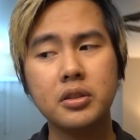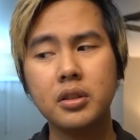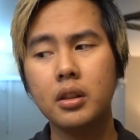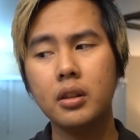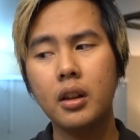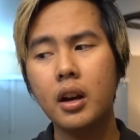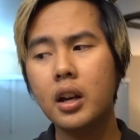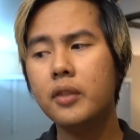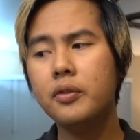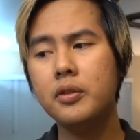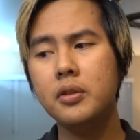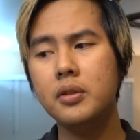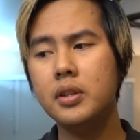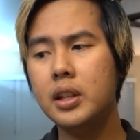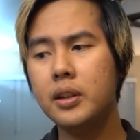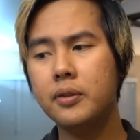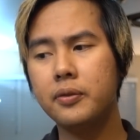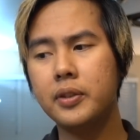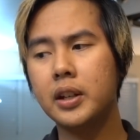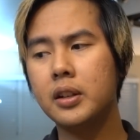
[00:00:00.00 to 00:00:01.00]
There's a lot of
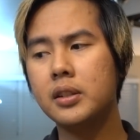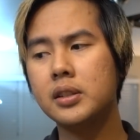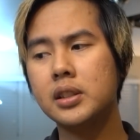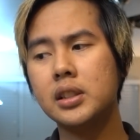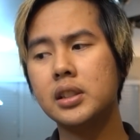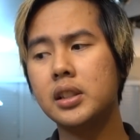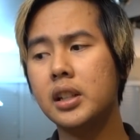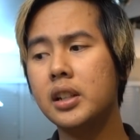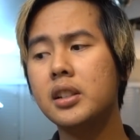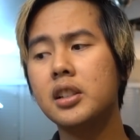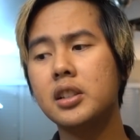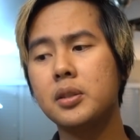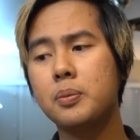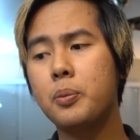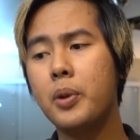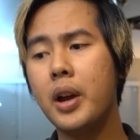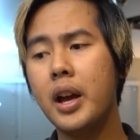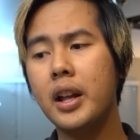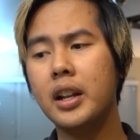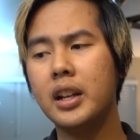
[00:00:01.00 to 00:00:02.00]
unique fragrances in this
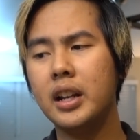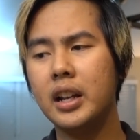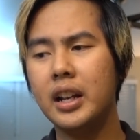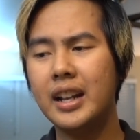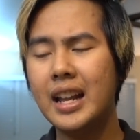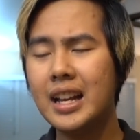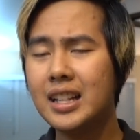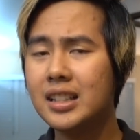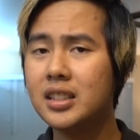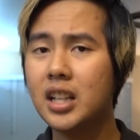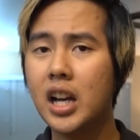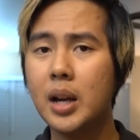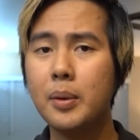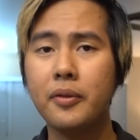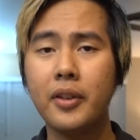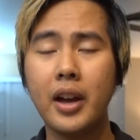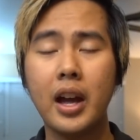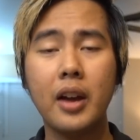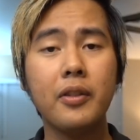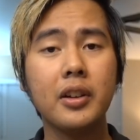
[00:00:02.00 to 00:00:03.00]
brand and next time
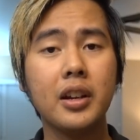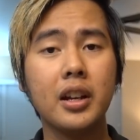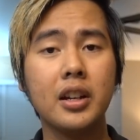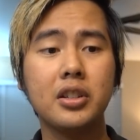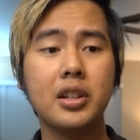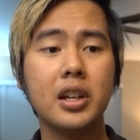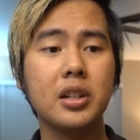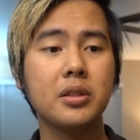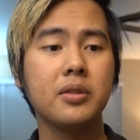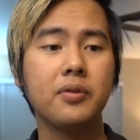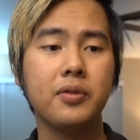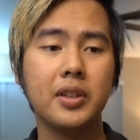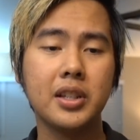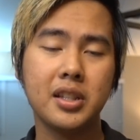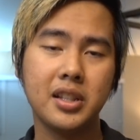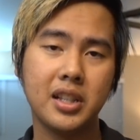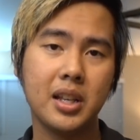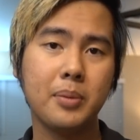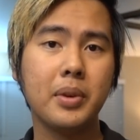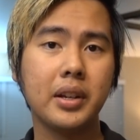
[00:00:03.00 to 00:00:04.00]
if I ever get a chance to
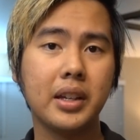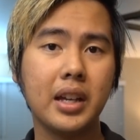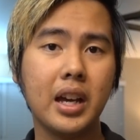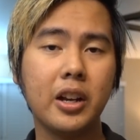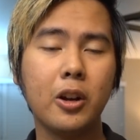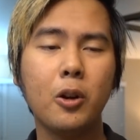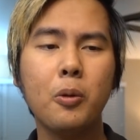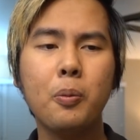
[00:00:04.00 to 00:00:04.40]
visit them again,